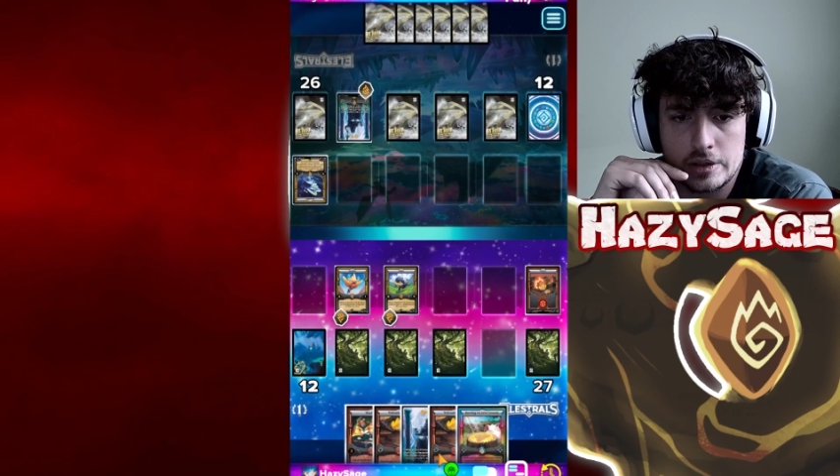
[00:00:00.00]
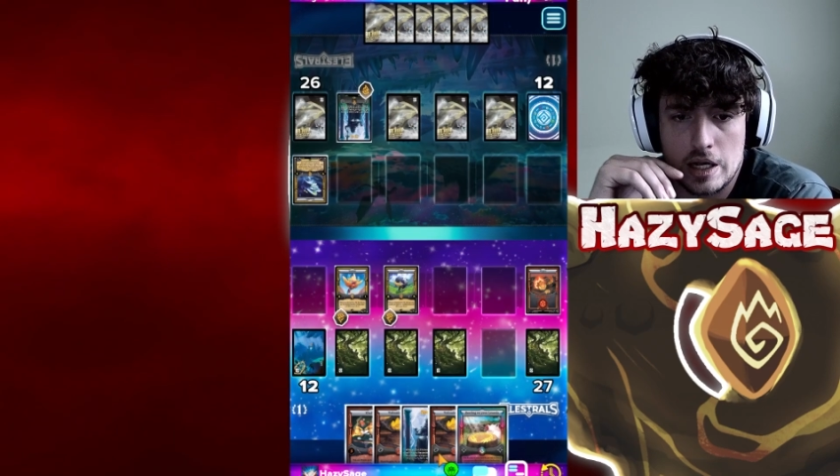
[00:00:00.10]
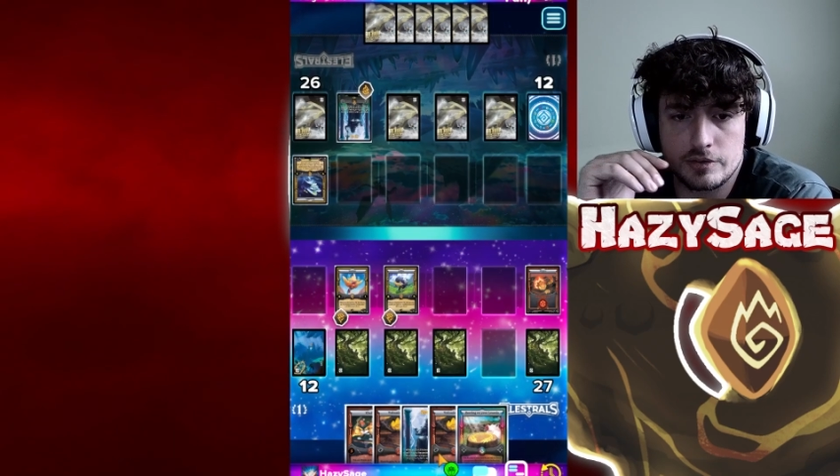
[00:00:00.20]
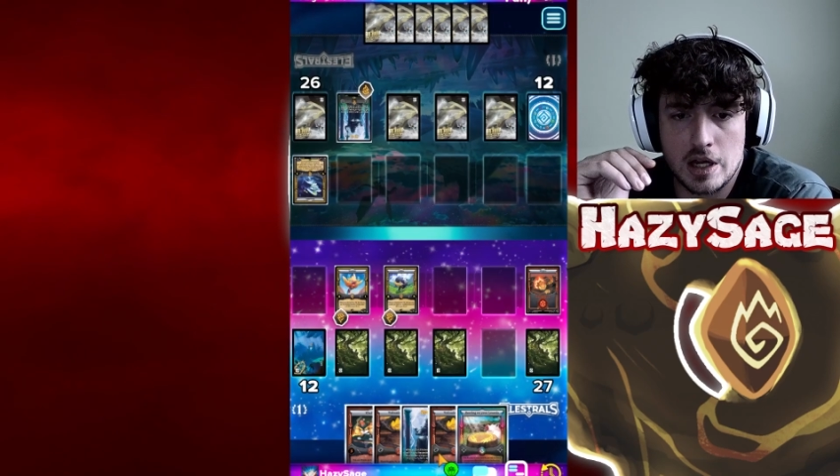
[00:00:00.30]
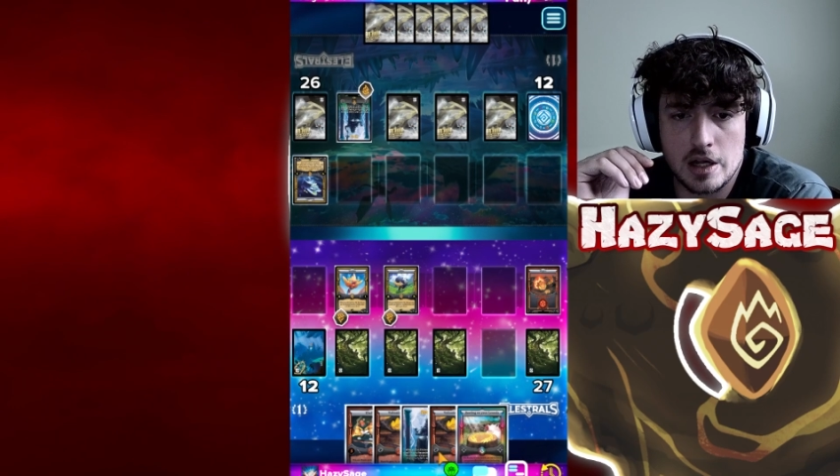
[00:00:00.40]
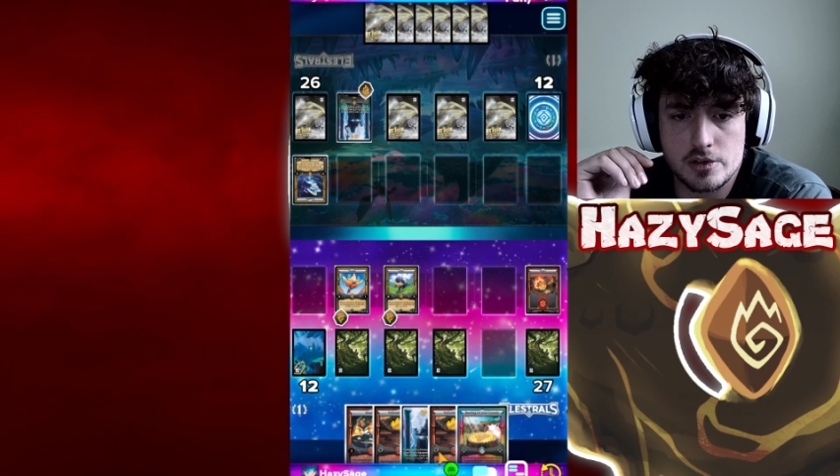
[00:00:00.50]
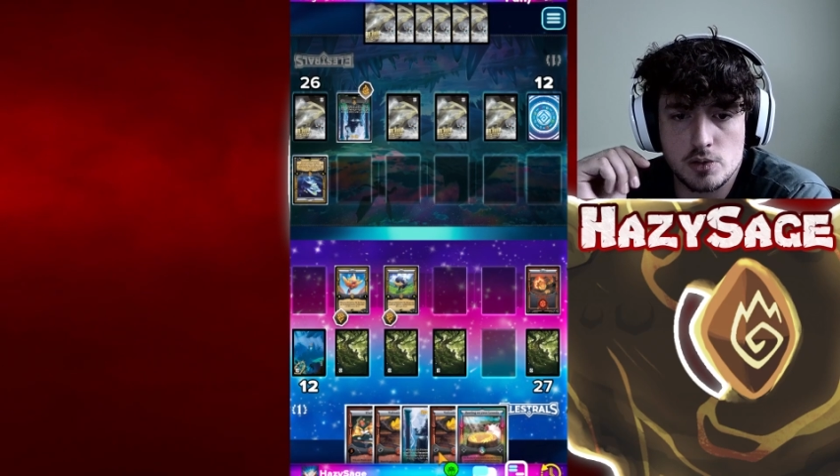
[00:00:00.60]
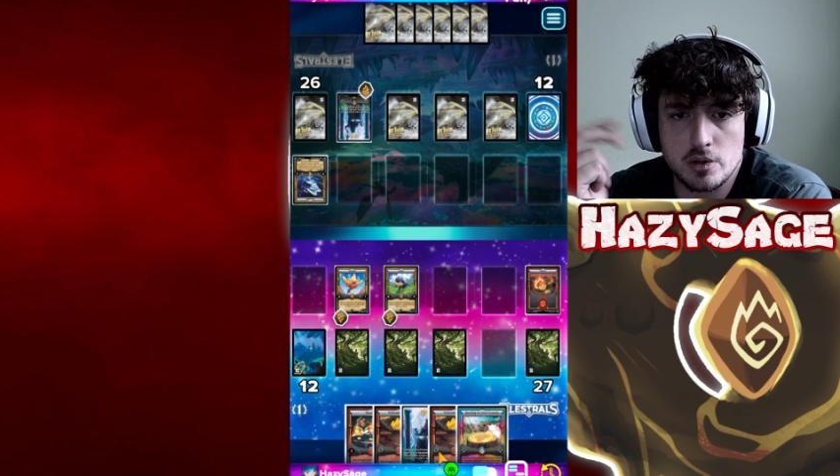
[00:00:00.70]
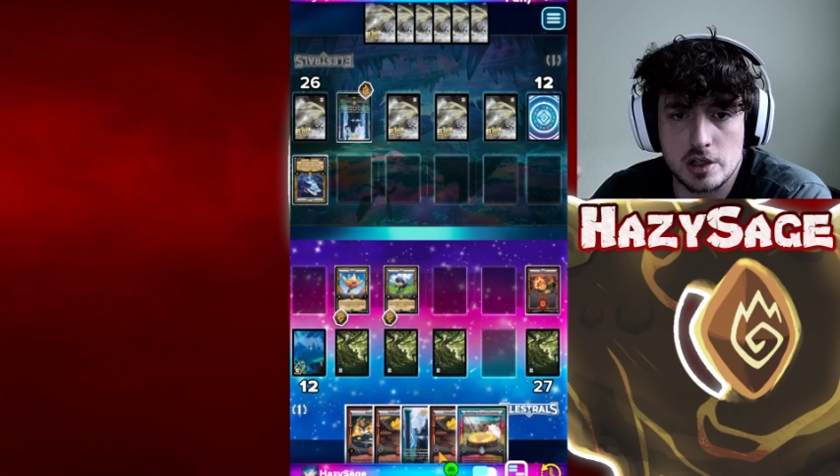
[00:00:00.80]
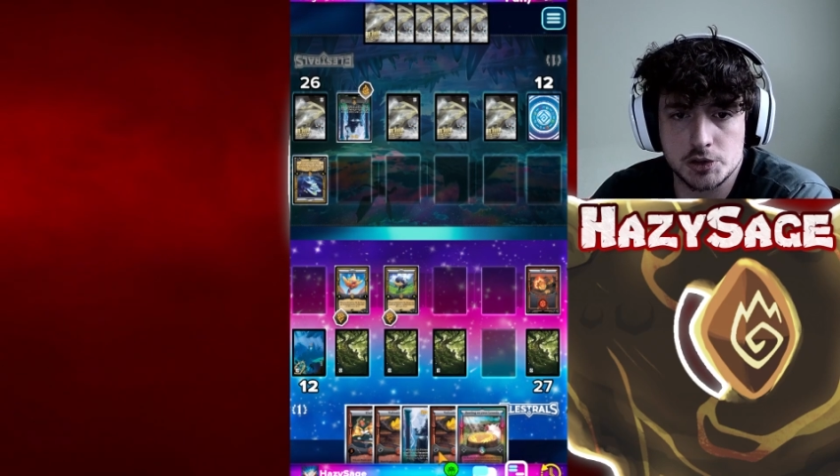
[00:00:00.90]
I've got 2
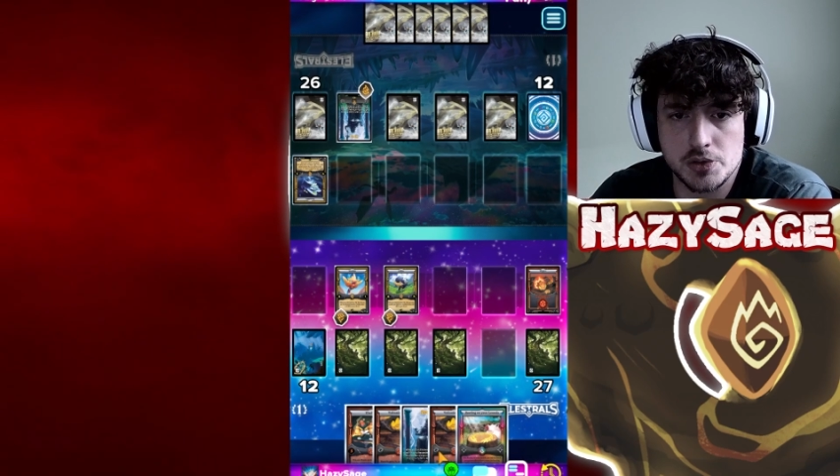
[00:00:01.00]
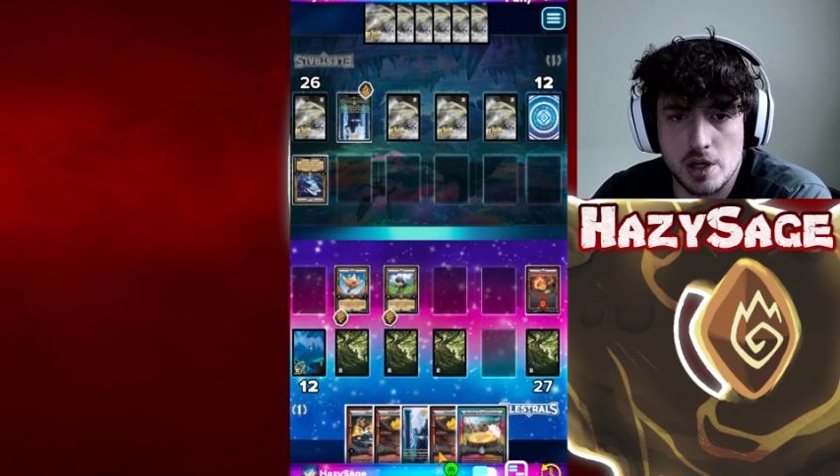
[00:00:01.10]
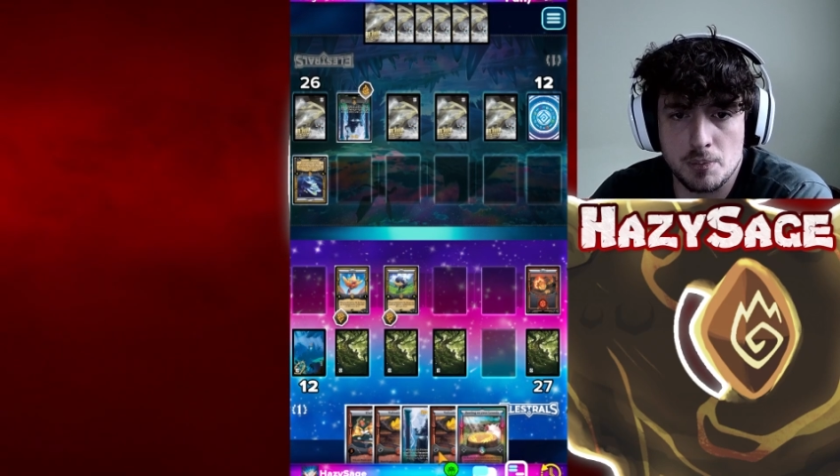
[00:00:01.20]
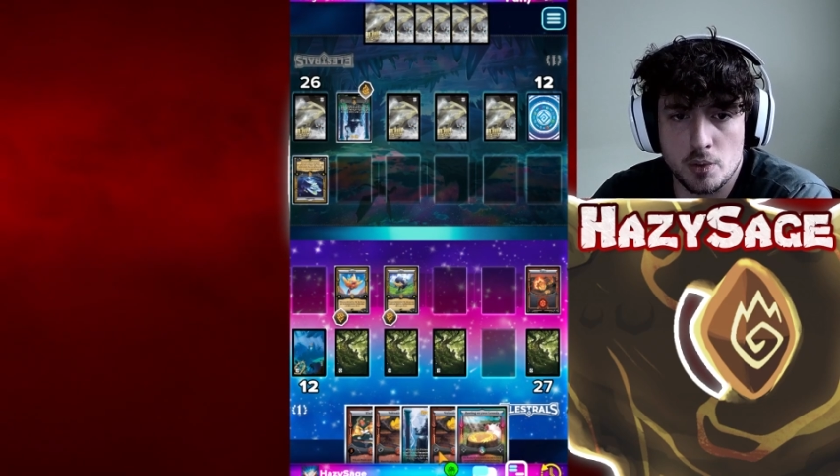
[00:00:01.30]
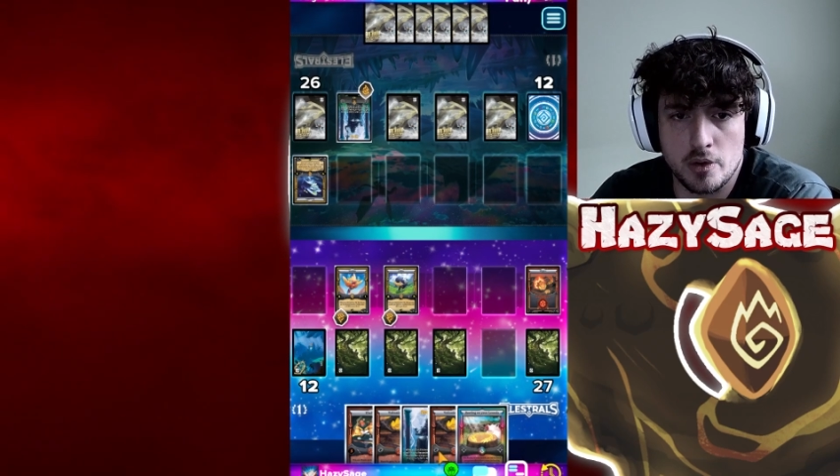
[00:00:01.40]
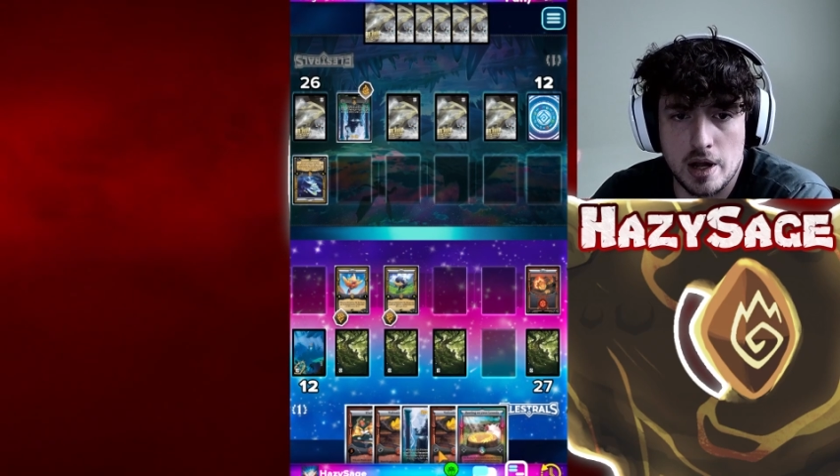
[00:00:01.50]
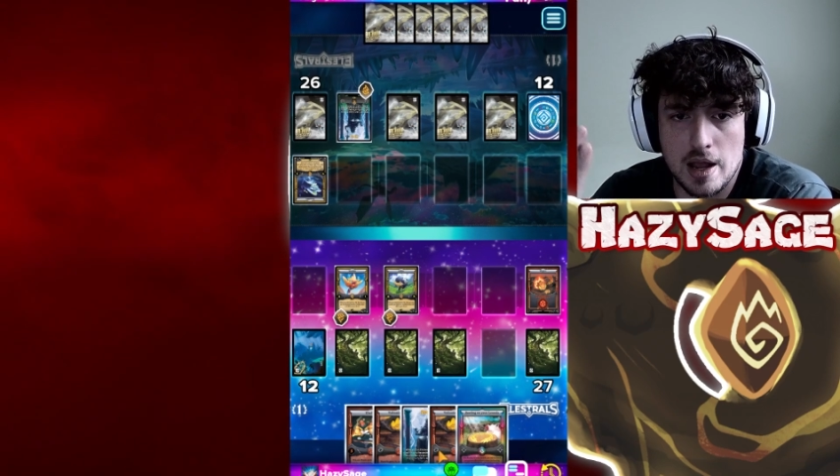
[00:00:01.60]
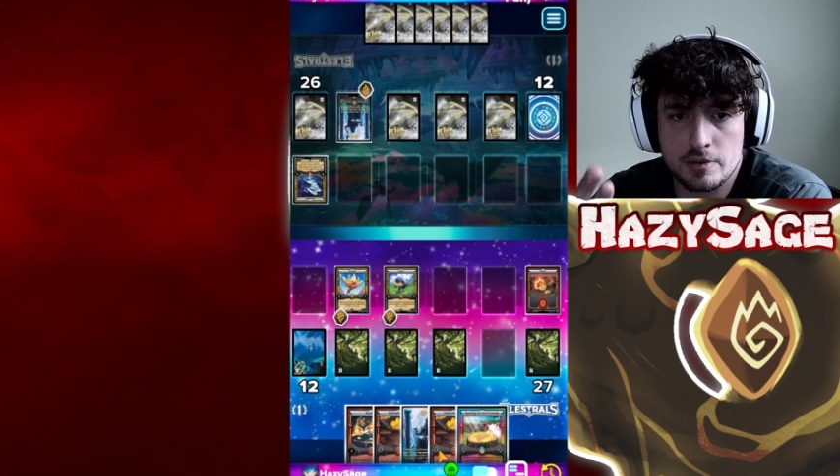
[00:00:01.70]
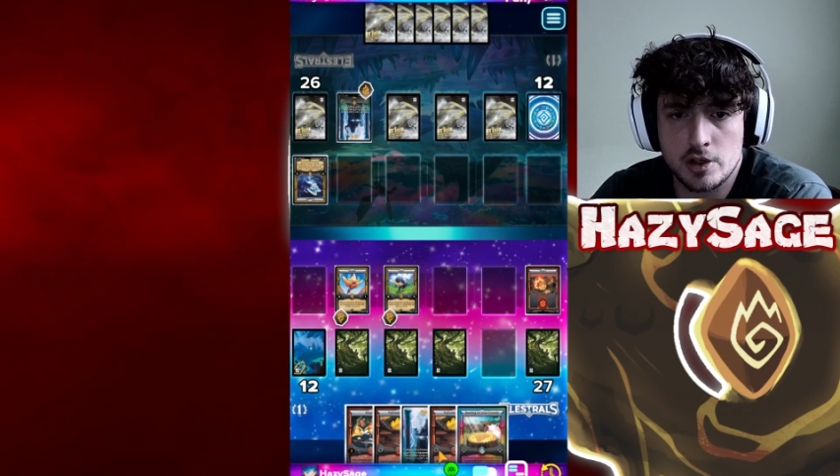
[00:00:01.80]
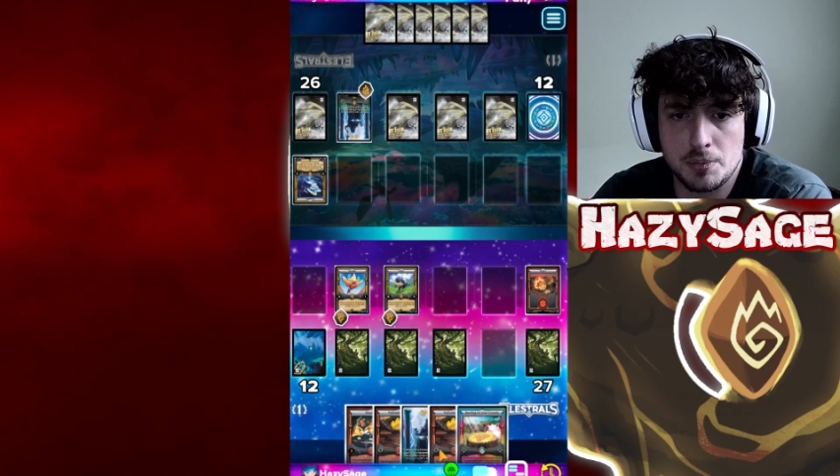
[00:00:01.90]
Elestrals on board. I
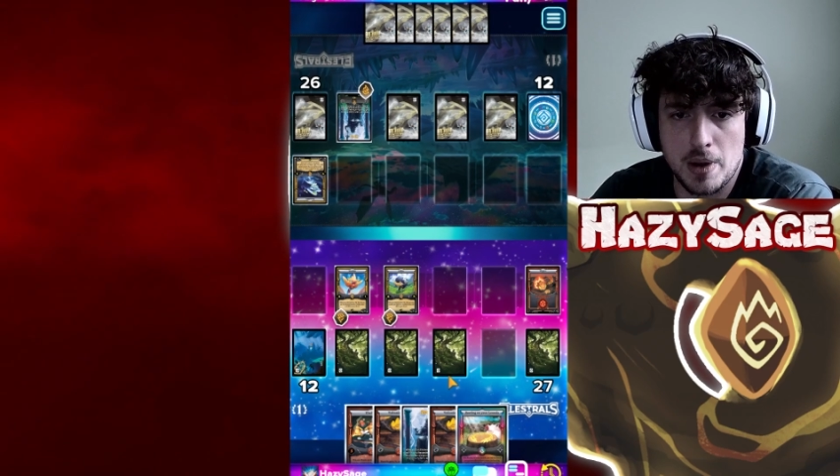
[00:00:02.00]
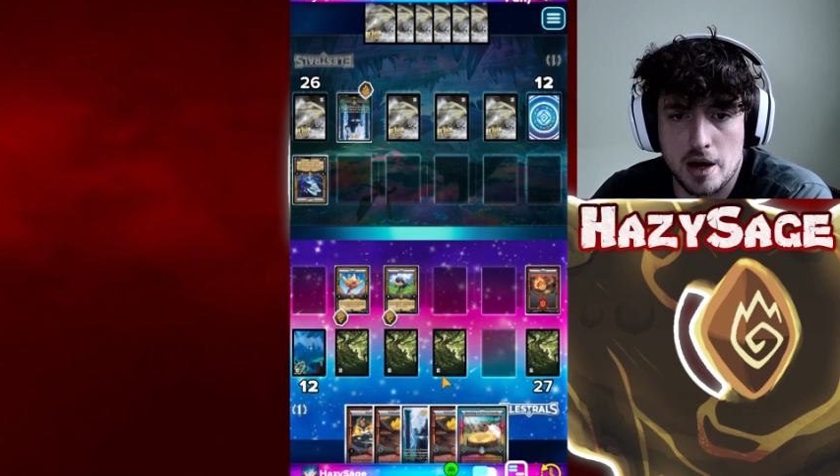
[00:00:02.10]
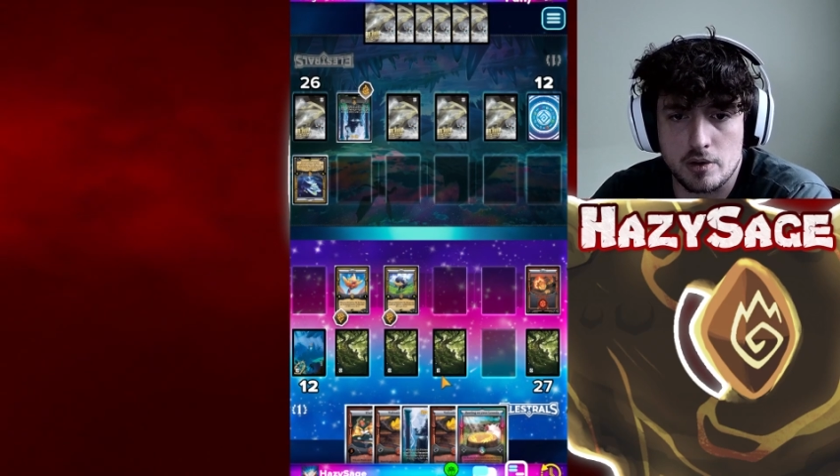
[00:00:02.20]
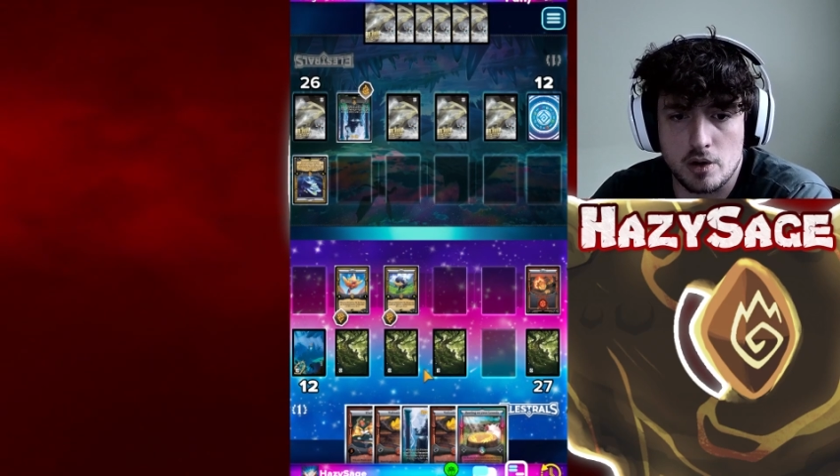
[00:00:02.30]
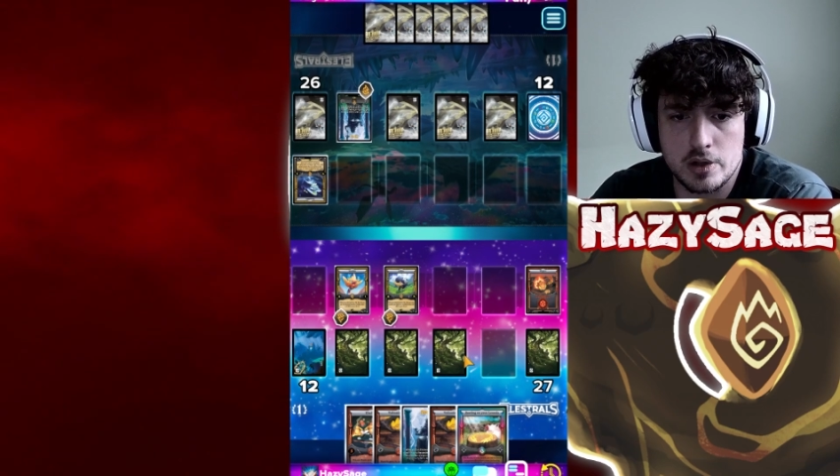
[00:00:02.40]
have a good back row.